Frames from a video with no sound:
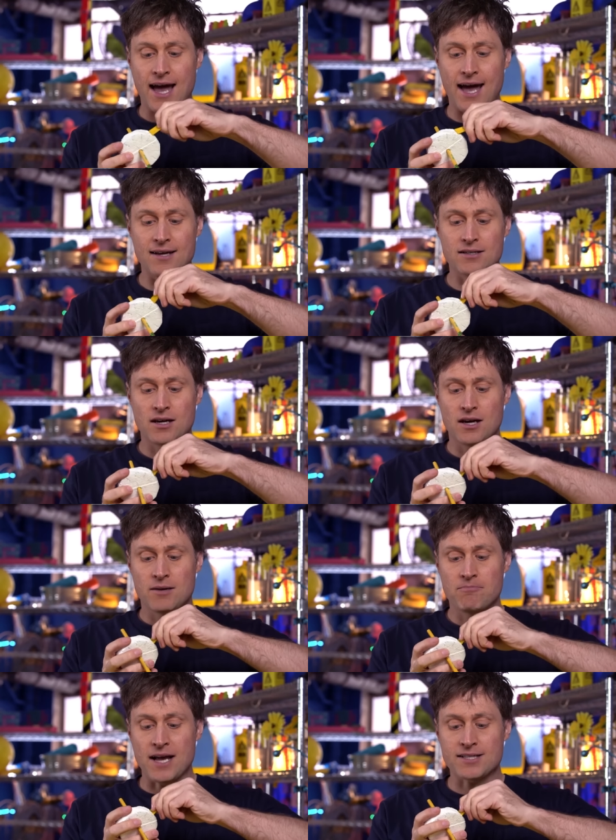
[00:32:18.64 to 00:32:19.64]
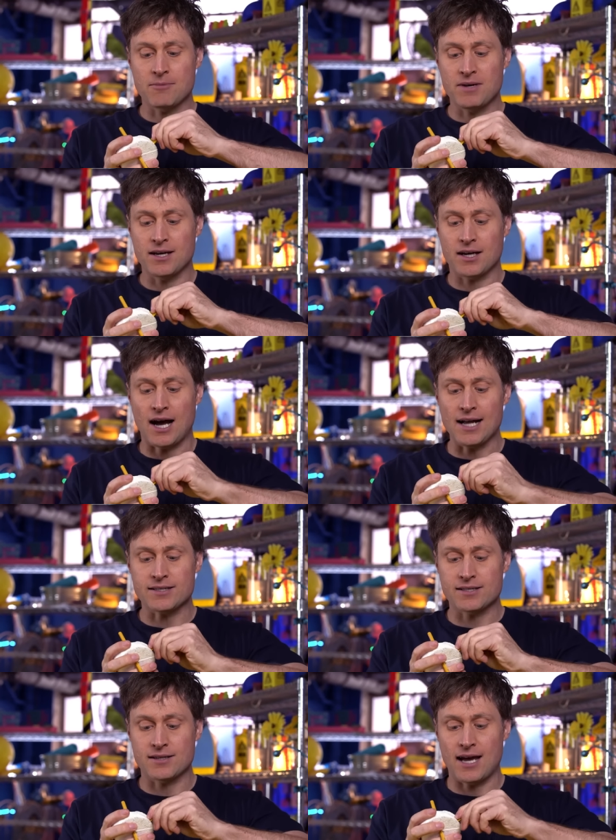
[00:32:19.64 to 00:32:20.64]
and make some
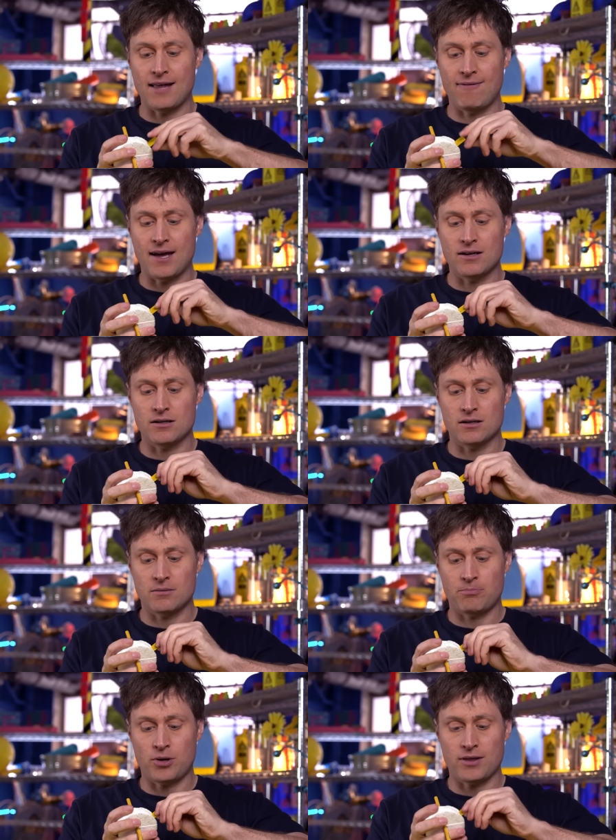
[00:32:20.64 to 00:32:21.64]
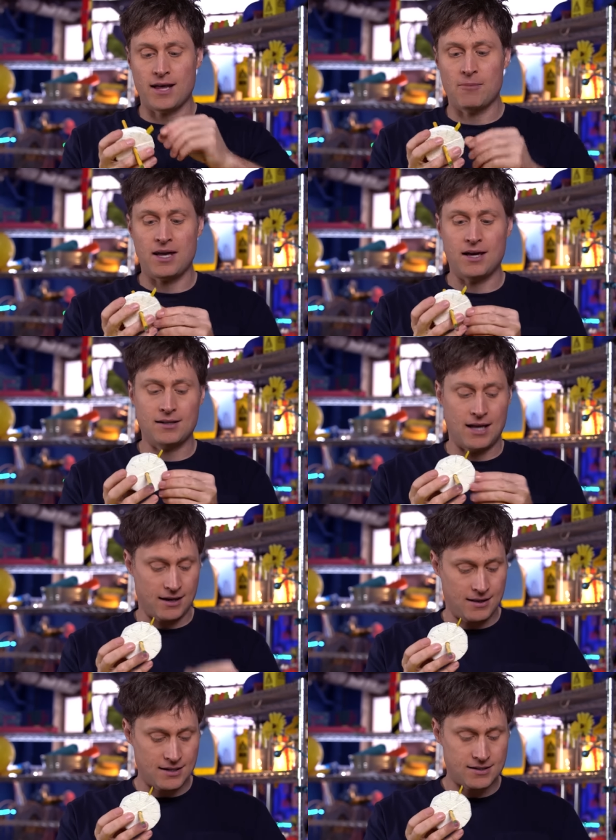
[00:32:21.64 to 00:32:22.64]
cuts and then put them in
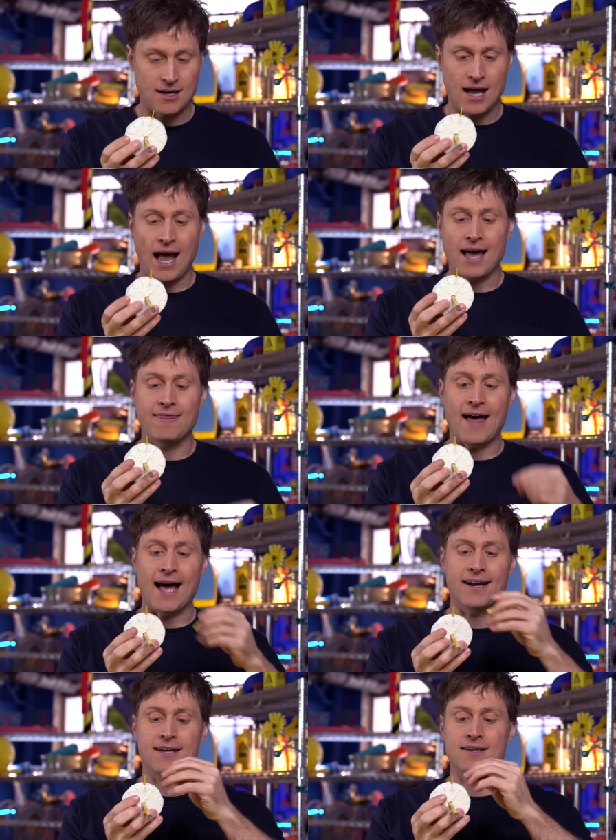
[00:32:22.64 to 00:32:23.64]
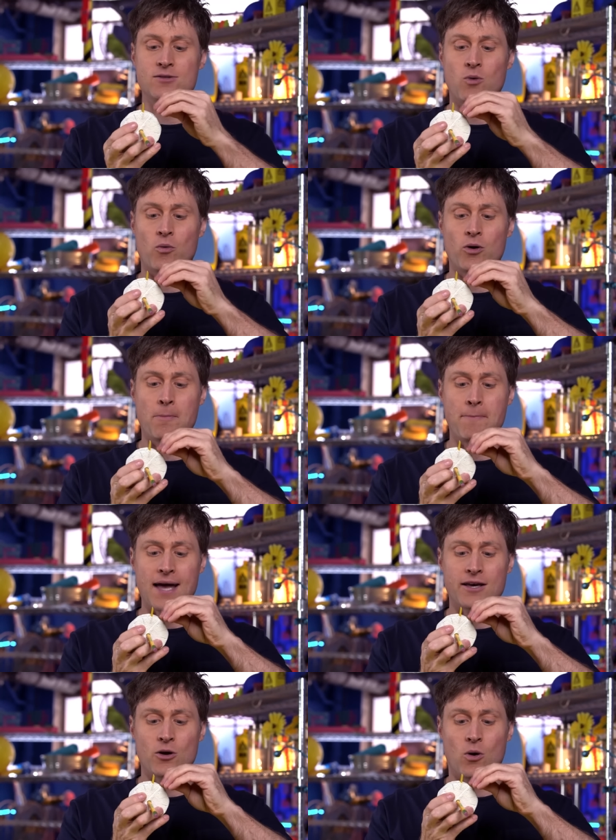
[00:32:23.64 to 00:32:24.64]
like this, and that is what will
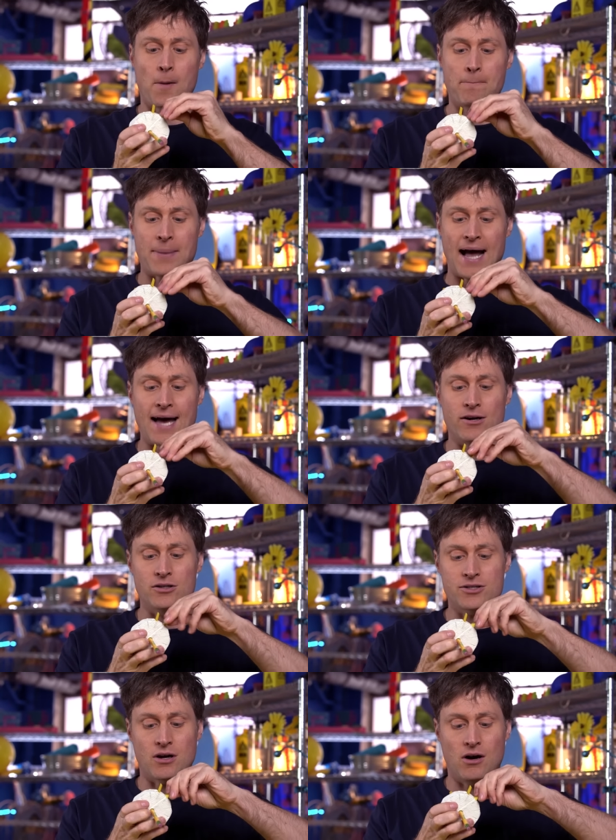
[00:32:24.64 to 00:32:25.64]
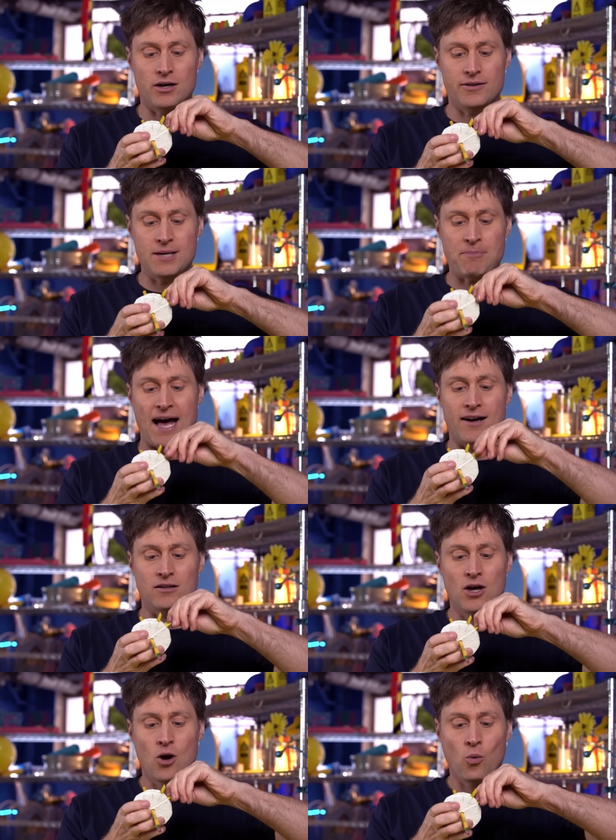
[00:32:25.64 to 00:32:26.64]
make your paddles on the
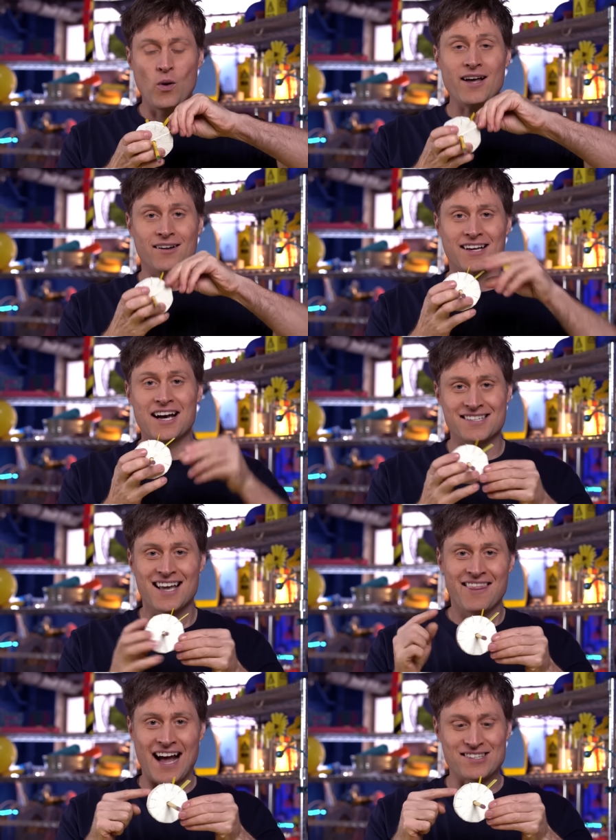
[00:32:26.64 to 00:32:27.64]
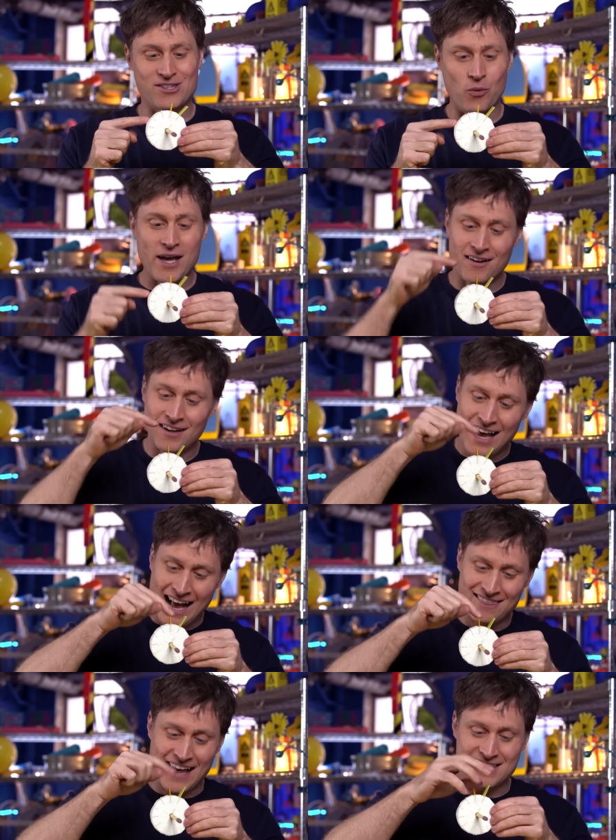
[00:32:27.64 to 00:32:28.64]
paddle wheel, because that's the wheel
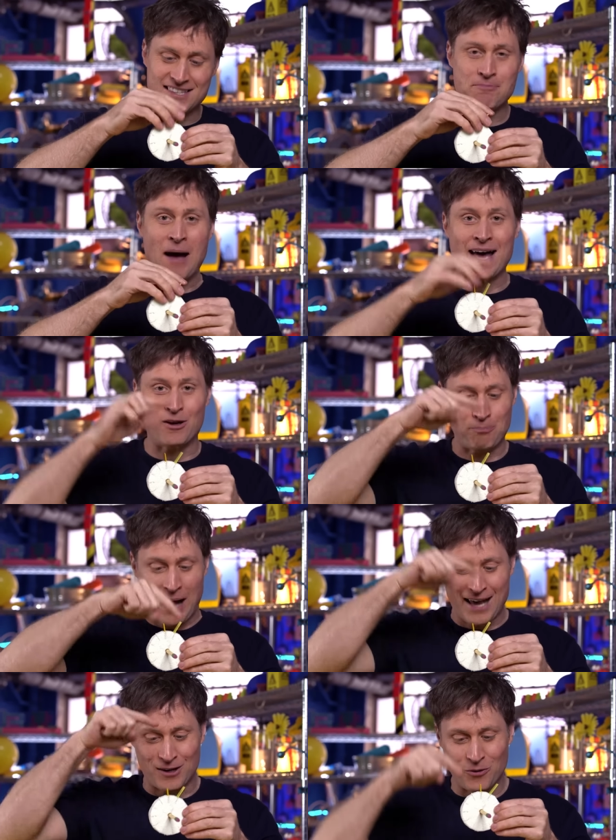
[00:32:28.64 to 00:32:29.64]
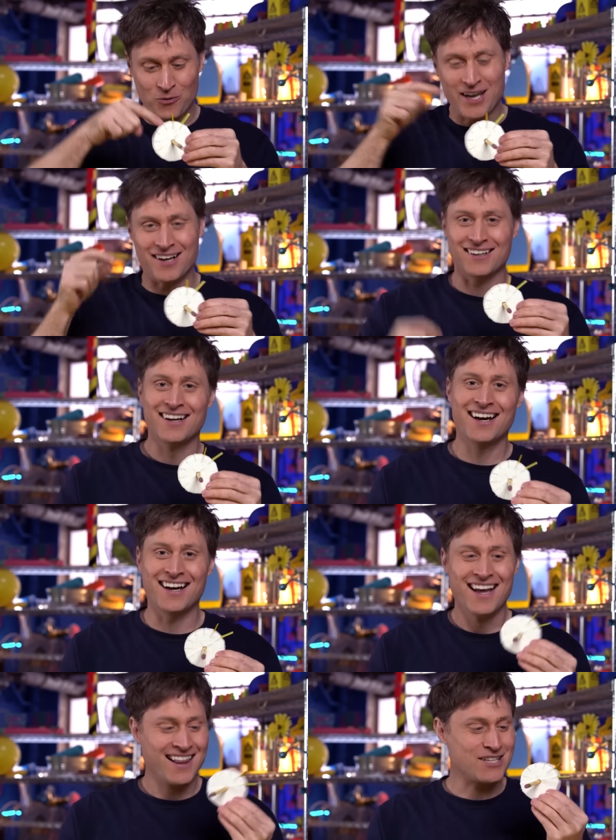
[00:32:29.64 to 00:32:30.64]
and that's the paddle. Paddle wheel.
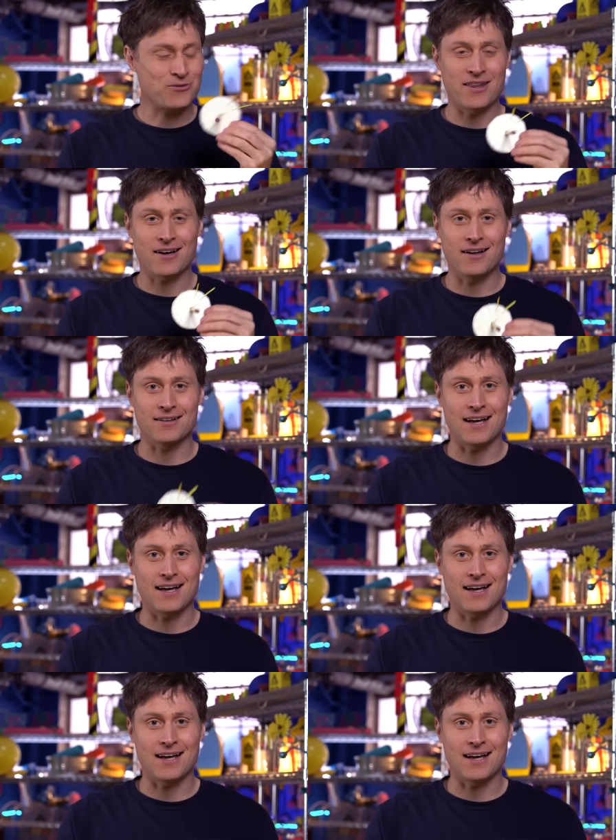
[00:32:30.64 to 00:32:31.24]
That's why they call it